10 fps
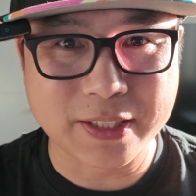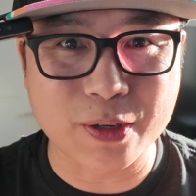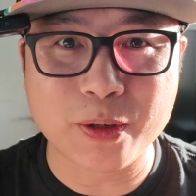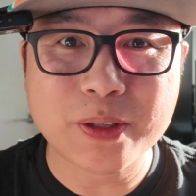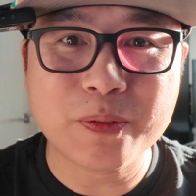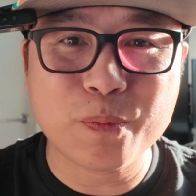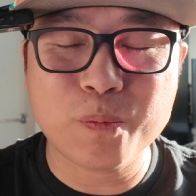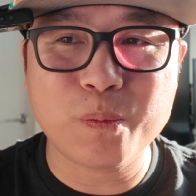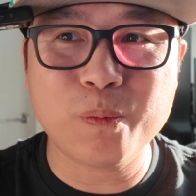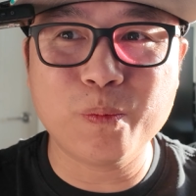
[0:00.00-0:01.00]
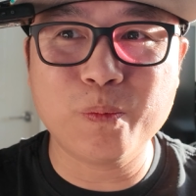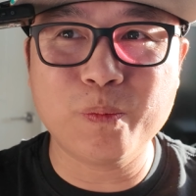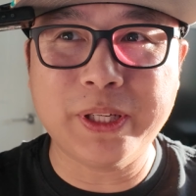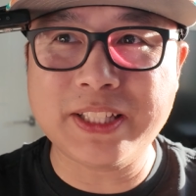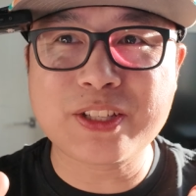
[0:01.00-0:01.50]
So
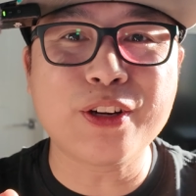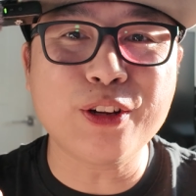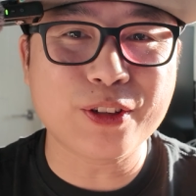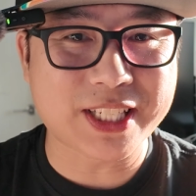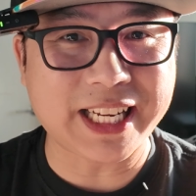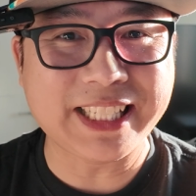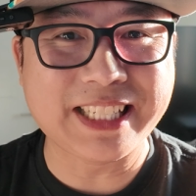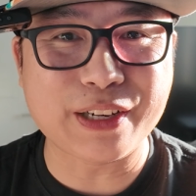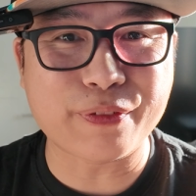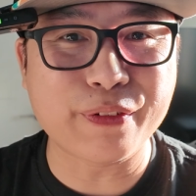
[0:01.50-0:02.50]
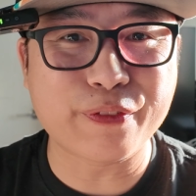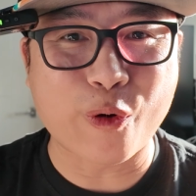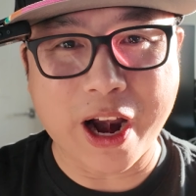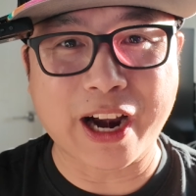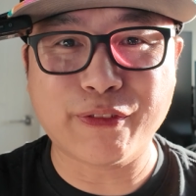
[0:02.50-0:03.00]
it's going to look slightly different
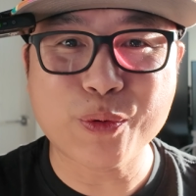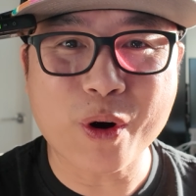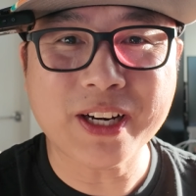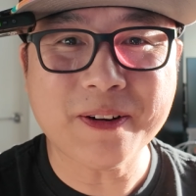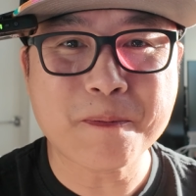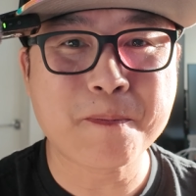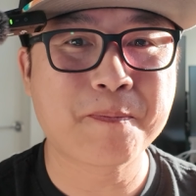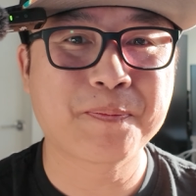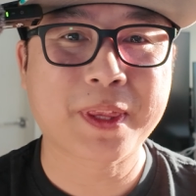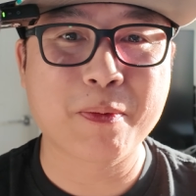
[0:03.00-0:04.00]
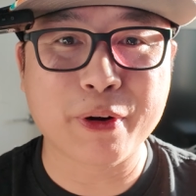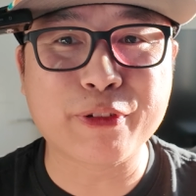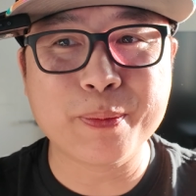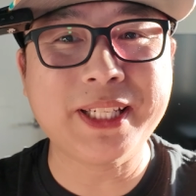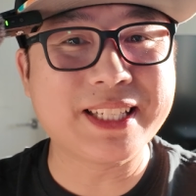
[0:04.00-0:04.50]
for everyone, but
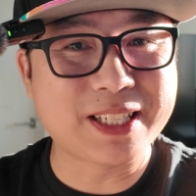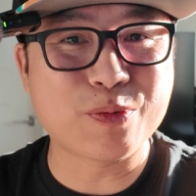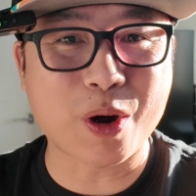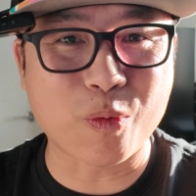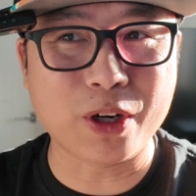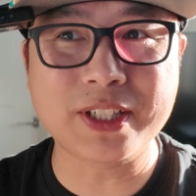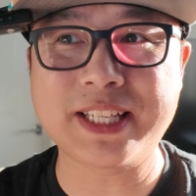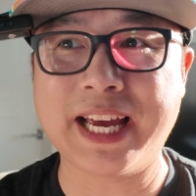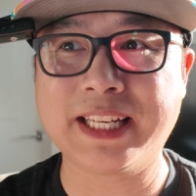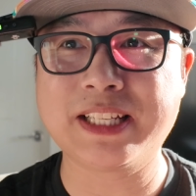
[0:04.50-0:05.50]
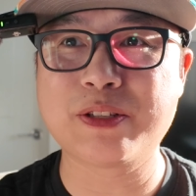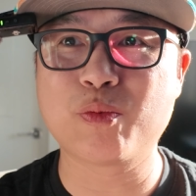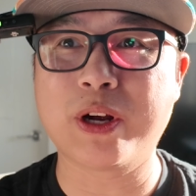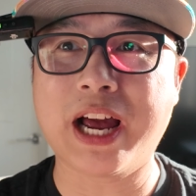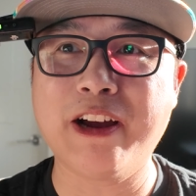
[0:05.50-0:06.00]
for me this is what works, and this
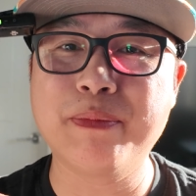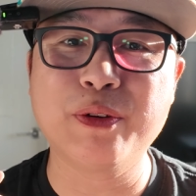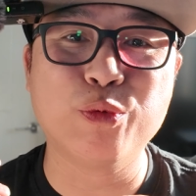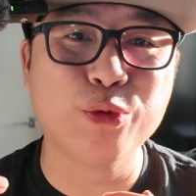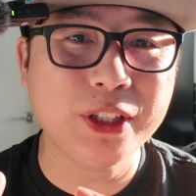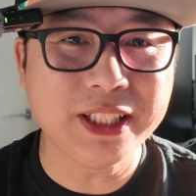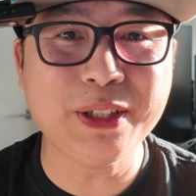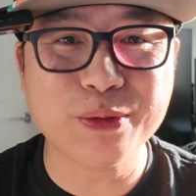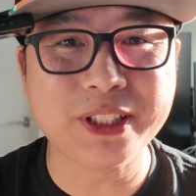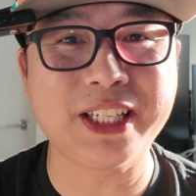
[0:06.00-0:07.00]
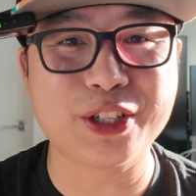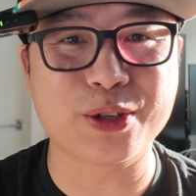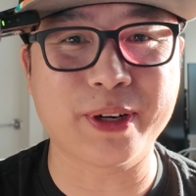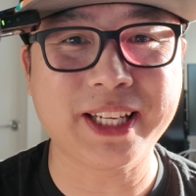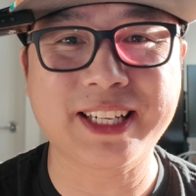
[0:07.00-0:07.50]
is what I've been really
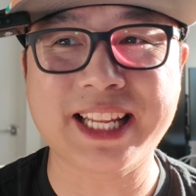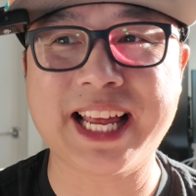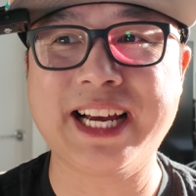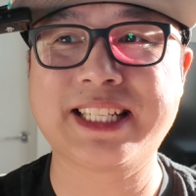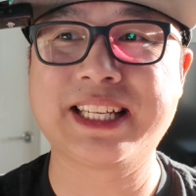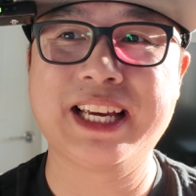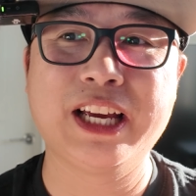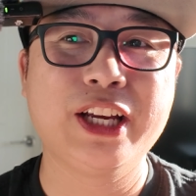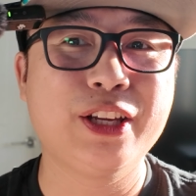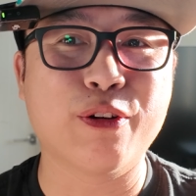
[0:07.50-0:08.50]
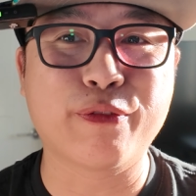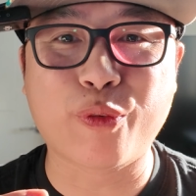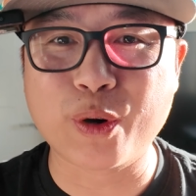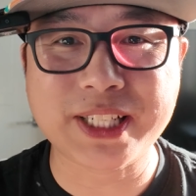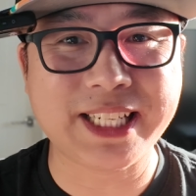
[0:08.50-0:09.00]
enjoying in the last,
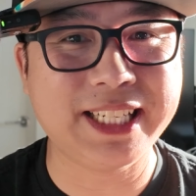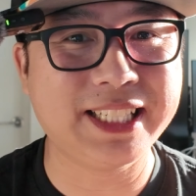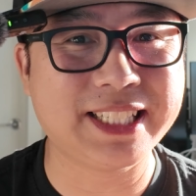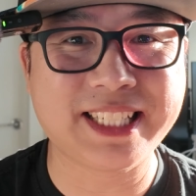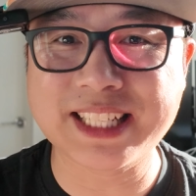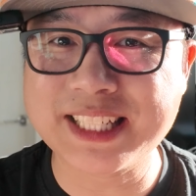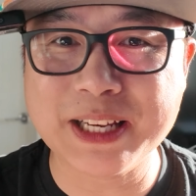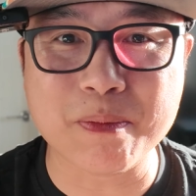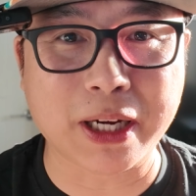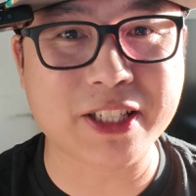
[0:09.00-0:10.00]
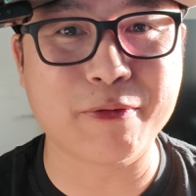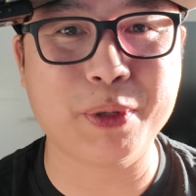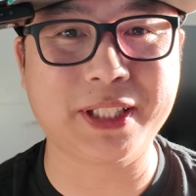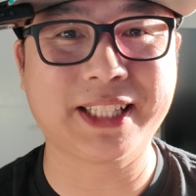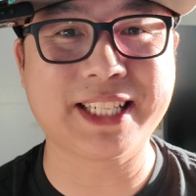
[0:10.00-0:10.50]
14, 16 months of
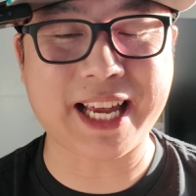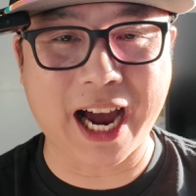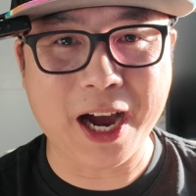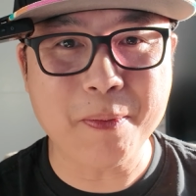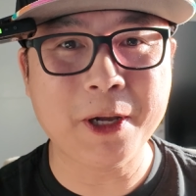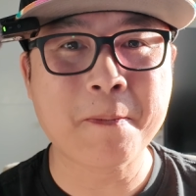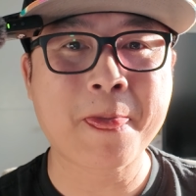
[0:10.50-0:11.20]
building this app.